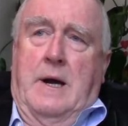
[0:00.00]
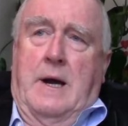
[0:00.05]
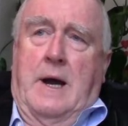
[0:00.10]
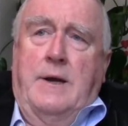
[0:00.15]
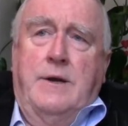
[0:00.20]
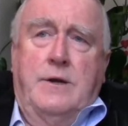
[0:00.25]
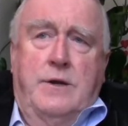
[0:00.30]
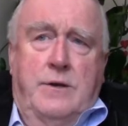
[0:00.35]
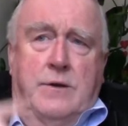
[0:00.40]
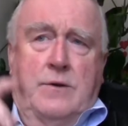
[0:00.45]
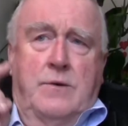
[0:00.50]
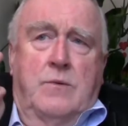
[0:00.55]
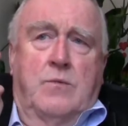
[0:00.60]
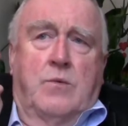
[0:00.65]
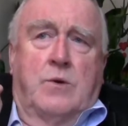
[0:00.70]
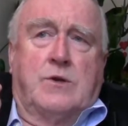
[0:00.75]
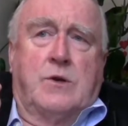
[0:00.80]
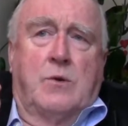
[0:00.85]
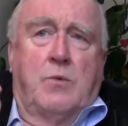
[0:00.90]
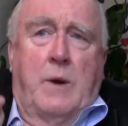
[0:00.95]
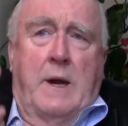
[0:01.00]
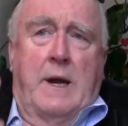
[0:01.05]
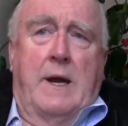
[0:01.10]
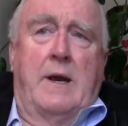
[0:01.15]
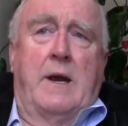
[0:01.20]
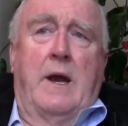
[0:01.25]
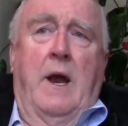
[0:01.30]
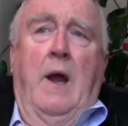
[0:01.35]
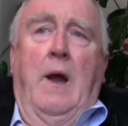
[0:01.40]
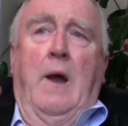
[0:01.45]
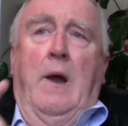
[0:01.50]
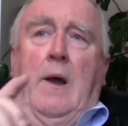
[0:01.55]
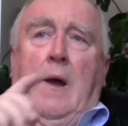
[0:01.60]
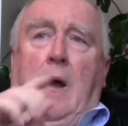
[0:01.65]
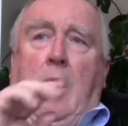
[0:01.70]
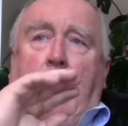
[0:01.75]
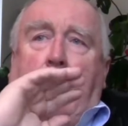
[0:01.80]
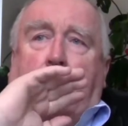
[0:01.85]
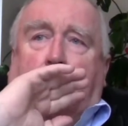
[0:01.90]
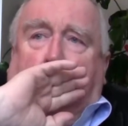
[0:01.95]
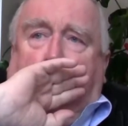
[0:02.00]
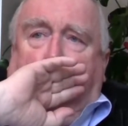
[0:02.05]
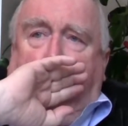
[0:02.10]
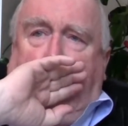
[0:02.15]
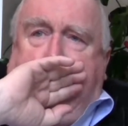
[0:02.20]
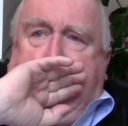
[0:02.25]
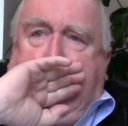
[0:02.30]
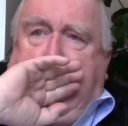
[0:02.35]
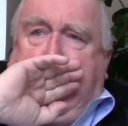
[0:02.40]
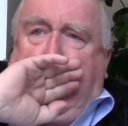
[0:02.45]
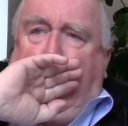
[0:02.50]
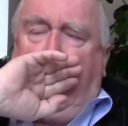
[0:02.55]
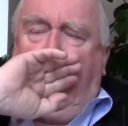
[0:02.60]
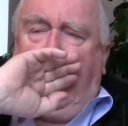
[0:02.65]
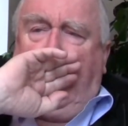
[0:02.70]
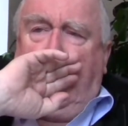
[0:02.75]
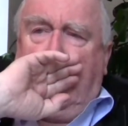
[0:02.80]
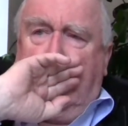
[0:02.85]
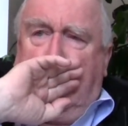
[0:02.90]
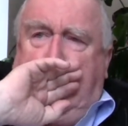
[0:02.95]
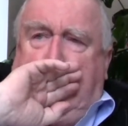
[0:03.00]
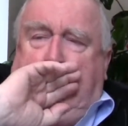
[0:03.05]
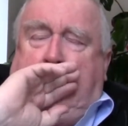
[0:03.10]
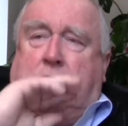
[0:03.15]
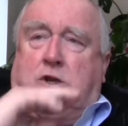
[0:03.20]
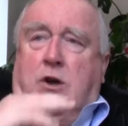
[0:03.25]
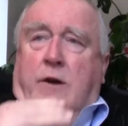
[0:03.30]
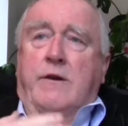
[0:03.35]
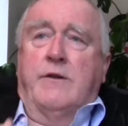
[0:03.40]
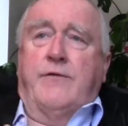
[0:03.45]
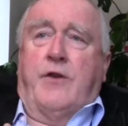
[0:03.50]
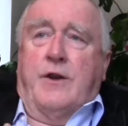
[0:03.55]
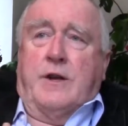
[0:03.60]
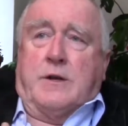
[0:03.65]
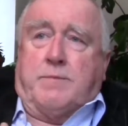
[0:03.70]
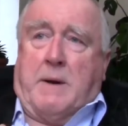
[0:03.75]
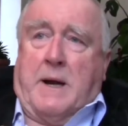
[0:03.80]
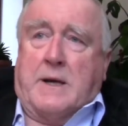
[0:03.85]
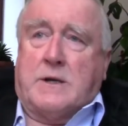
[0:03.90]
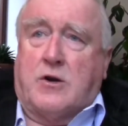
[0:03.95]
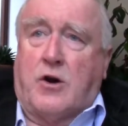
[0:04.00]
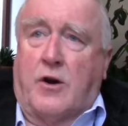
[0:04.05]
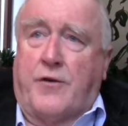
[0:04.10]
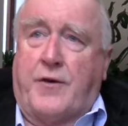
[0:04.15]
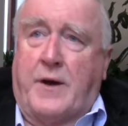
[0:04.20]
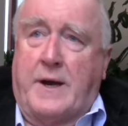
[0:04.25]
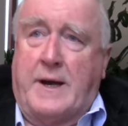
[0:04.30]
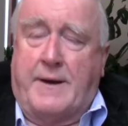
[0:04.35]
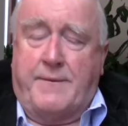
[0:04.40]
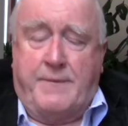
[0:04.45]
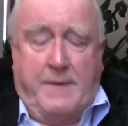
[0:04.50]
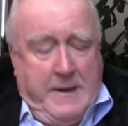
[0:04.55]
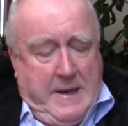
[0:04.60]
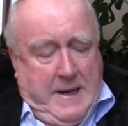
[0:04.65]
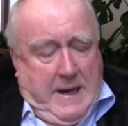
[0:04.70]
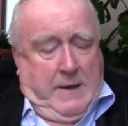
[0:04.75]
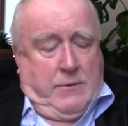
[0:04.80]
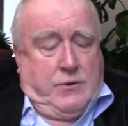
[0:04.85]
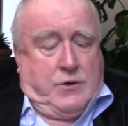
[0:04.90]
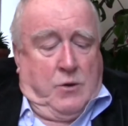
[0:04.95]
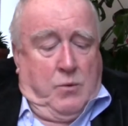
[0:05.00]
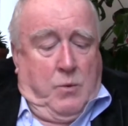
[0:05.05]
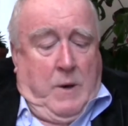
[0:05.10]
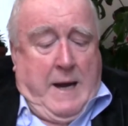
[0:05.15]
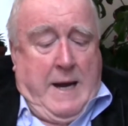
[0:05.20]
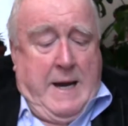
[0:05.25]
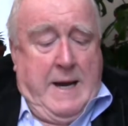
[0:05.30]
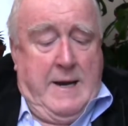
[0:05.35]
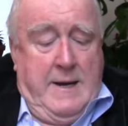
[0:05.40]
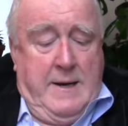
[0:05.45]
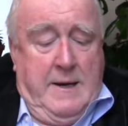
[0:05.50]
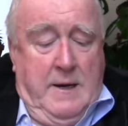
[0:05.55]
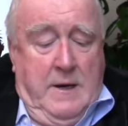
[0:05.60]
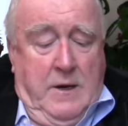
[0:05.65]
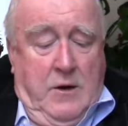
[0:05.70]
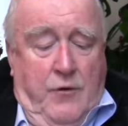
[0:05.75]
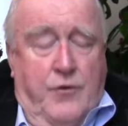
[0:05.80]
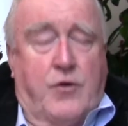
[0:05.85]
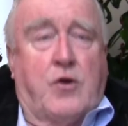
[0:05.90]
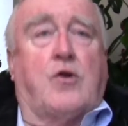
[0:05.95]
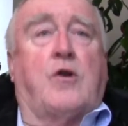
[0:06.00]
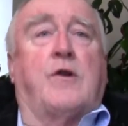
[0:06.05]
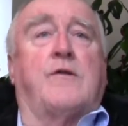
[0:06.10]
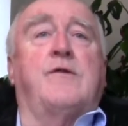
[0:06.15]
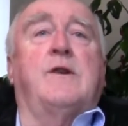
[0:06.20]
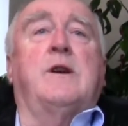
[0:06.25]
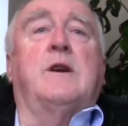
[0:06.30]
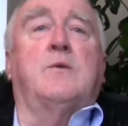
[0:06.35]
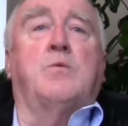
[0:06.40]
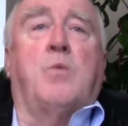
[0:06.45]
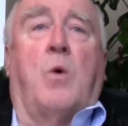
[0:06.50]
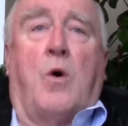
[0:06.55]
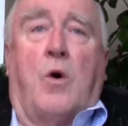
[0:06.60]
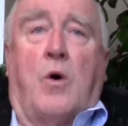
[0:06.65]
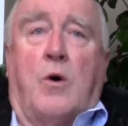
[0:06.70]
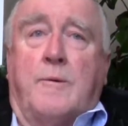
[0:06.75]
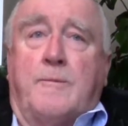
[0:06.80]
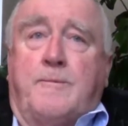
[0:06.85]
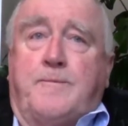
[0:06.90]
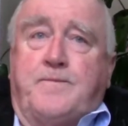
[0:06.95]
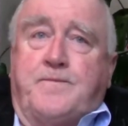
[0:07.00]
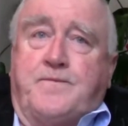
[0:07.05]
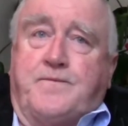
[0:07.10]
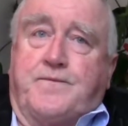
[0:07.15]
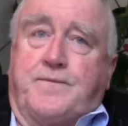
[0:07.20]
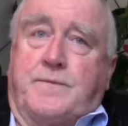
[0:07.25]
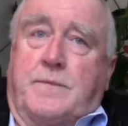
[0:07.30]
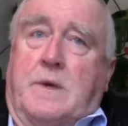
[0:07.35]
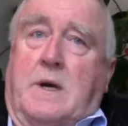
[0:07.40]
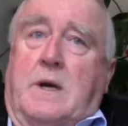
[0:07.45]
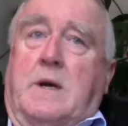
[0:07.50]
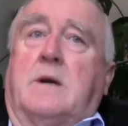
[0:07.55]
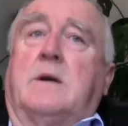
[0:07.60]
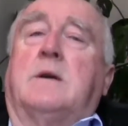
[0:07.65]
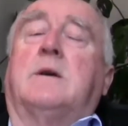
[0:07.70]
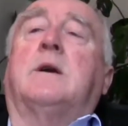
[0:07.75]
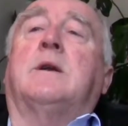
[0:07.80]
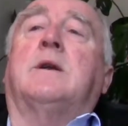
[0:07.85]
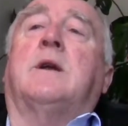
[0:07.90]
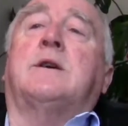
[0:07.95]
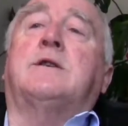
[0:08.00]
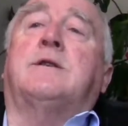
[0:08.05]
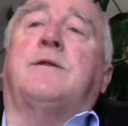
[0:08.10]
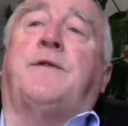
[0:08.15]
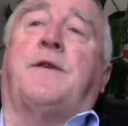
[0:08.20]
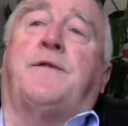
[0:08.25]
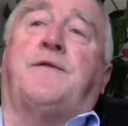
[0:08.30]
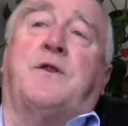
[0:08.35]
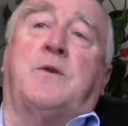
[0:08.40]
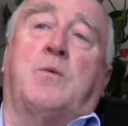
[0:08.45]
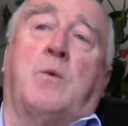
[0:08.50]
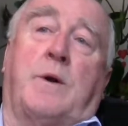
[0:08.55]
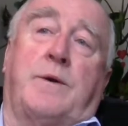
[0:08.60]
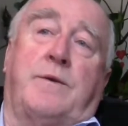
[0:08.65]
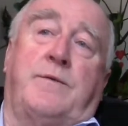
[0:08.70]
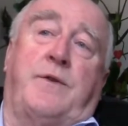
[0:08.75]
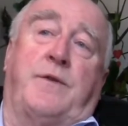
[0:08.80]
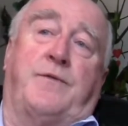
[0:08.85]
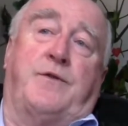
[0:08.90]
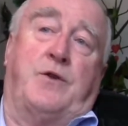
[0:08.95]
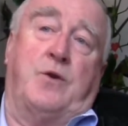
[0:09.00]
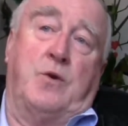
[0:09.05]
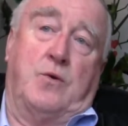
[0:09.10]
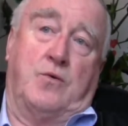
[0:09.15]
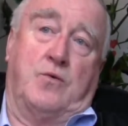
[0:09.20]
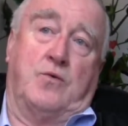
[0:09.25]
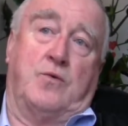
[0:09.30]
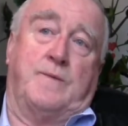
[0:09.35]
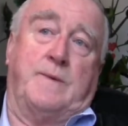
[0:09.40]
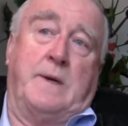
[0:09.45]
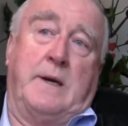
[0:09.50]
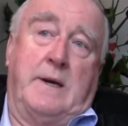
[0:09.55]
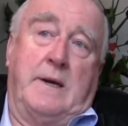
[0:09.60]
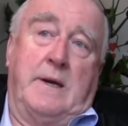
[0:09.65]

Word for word: I was aware... Sorry for this bad cough I have. I was aware of the Korean War in nineteen fifty-one fifty-two.